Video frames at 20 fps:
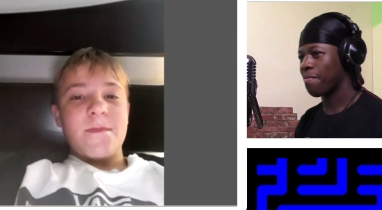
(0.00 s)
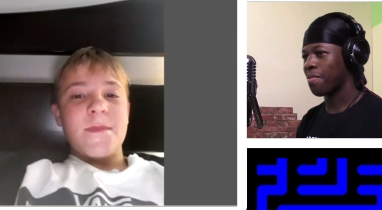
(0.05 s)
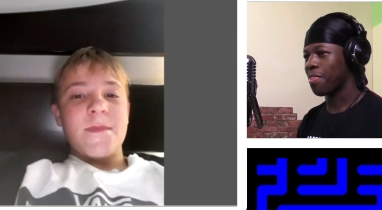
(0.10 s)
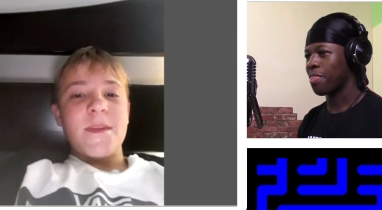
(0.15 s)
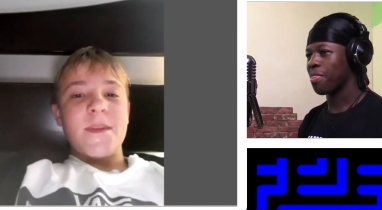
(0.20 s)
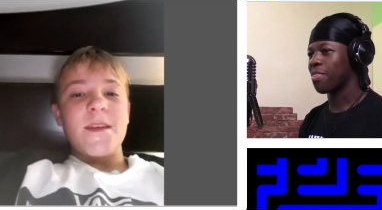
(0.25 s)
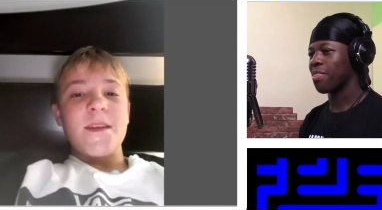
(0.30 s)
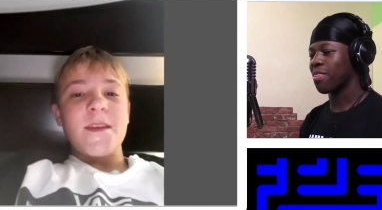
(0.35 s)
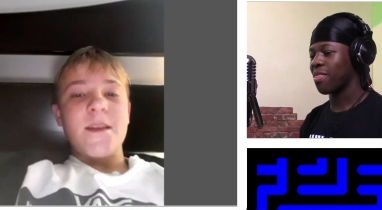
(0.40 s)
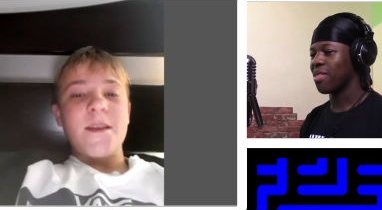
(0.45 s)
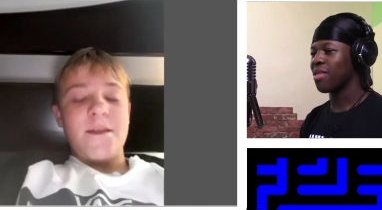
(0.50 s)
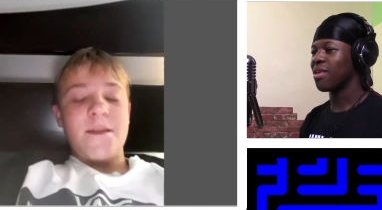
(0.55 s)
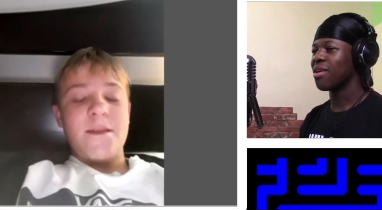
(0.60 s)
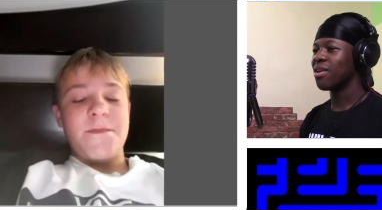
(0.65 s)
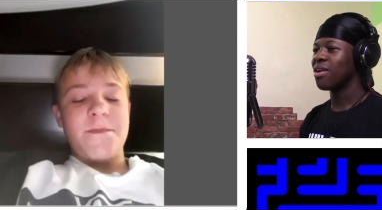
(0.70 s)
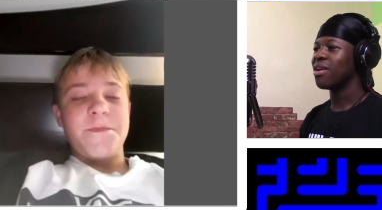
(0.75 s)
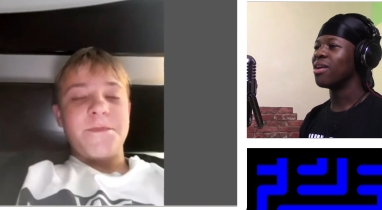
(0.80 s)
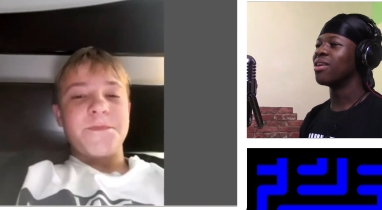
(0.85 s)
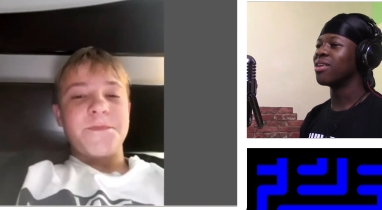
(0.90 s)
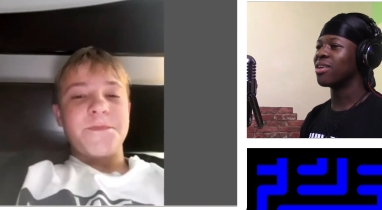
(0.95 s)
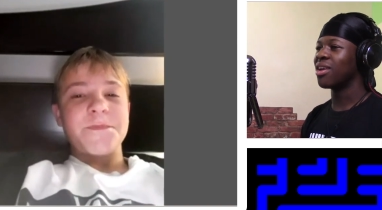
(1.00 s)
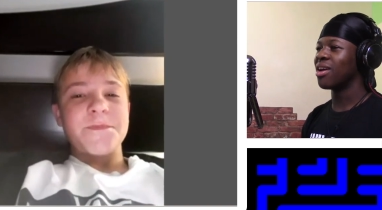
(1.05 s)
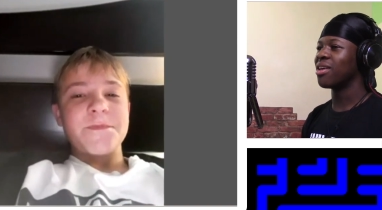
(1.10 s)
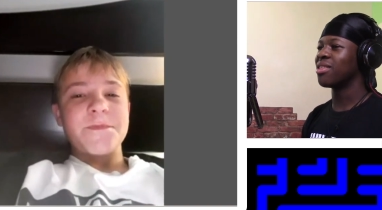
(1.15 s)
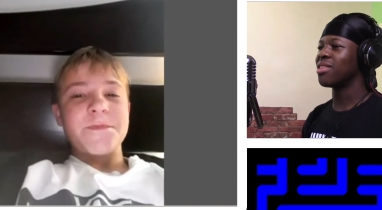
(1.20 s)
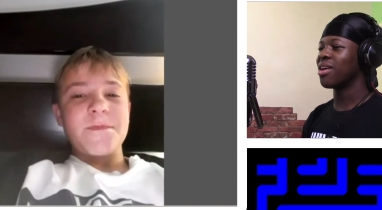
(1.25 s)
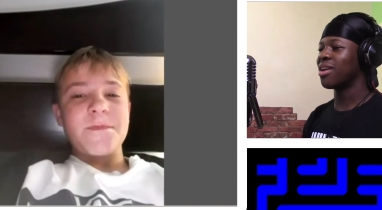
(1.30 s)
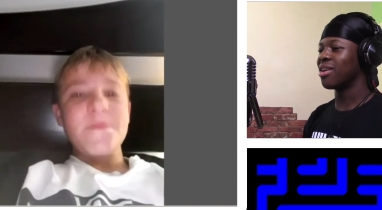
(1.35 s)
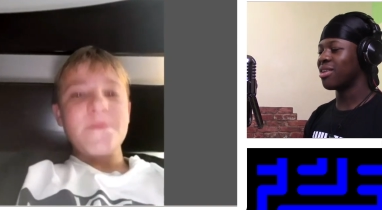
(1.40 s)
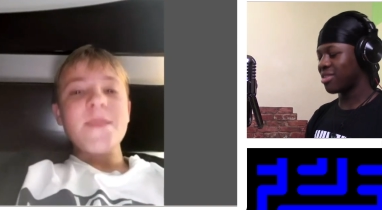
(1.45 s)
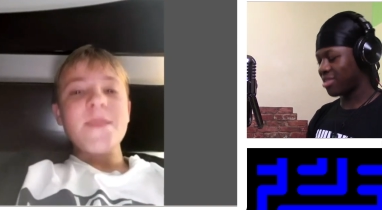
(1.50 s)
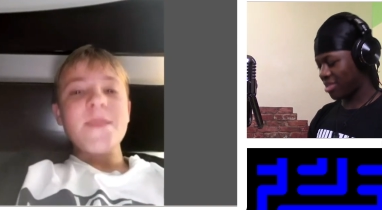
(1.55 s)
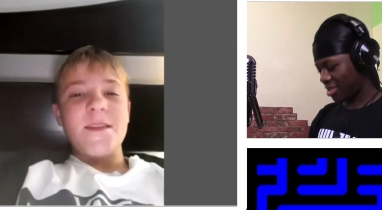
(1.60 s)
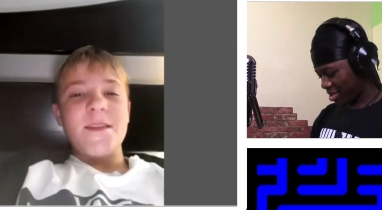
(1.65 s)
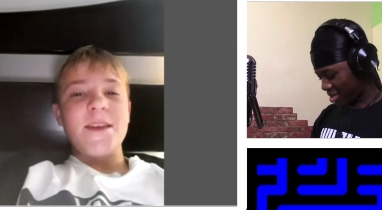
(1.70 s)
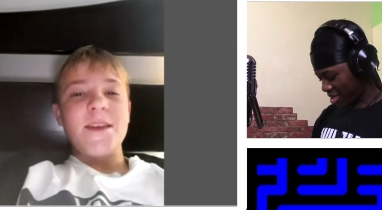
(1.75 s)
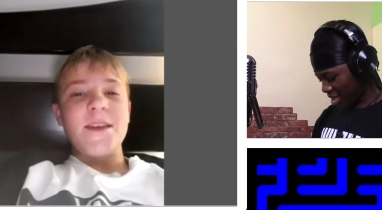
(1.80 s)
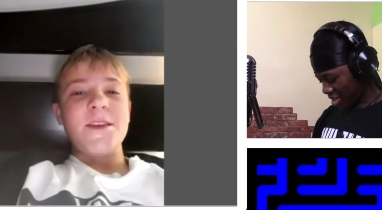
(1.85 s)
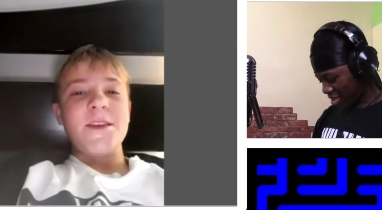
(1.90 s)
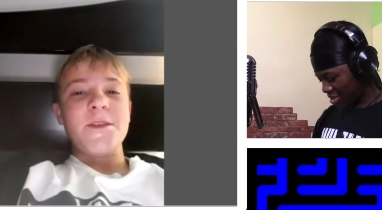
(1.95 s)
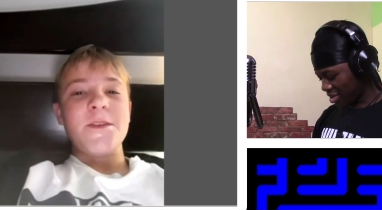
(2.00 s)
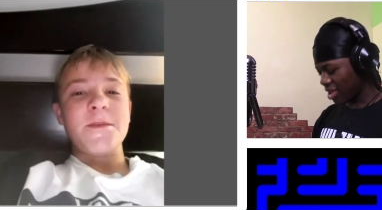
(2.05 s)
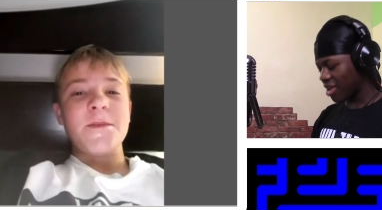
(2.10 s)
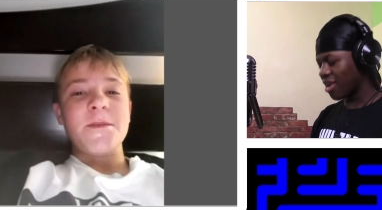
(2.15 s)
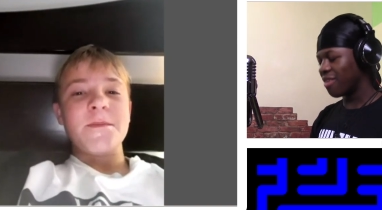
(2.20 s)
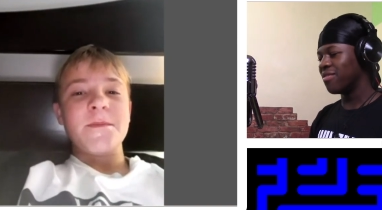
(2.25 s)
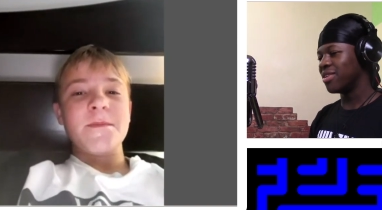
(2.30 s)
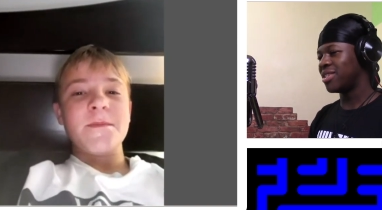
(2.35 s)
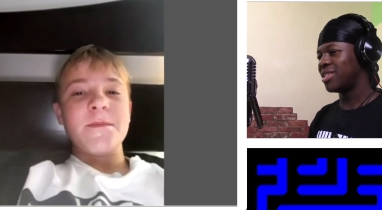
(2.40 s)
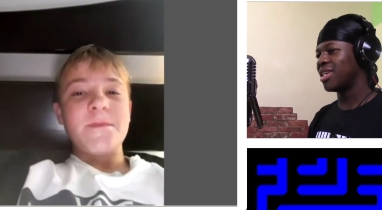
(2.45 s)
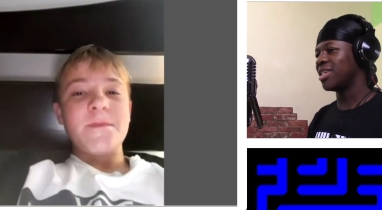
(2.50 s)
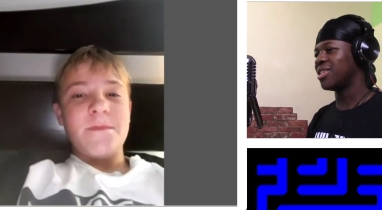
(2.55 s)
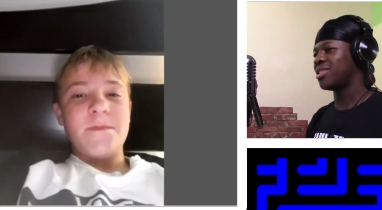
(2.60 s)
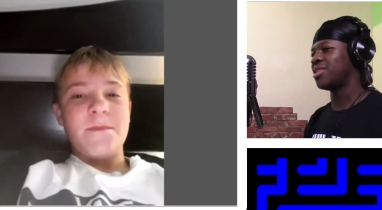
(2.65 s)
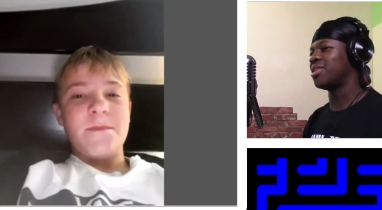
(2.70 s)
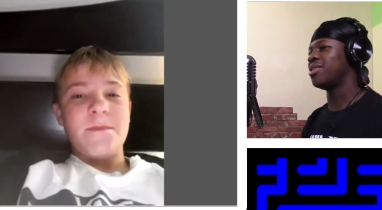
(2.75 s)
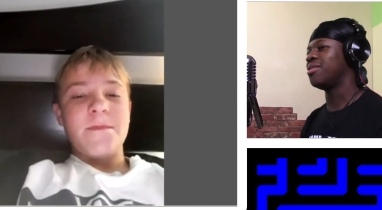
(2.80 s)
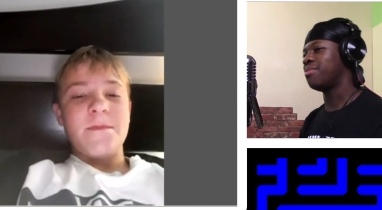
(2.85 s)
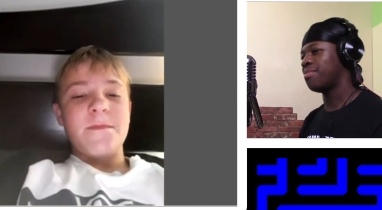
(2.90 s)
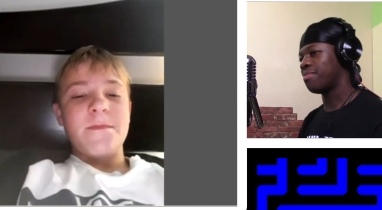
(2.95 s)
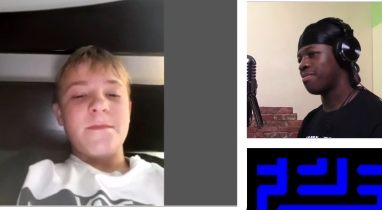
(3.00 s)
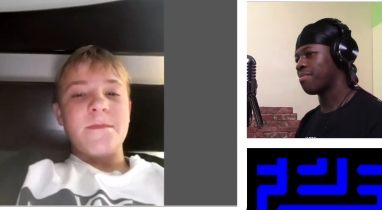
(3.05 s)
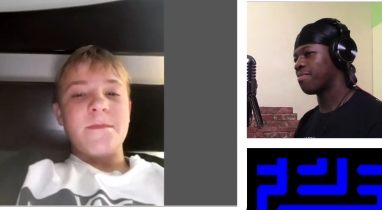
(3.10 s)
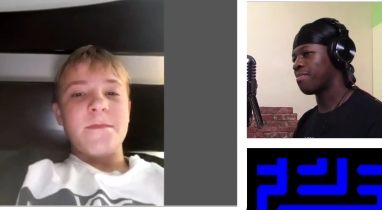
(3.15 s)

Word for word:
Speaker 1: Yeah. Okay. Thanks. Thank you. Thanks for the conversation.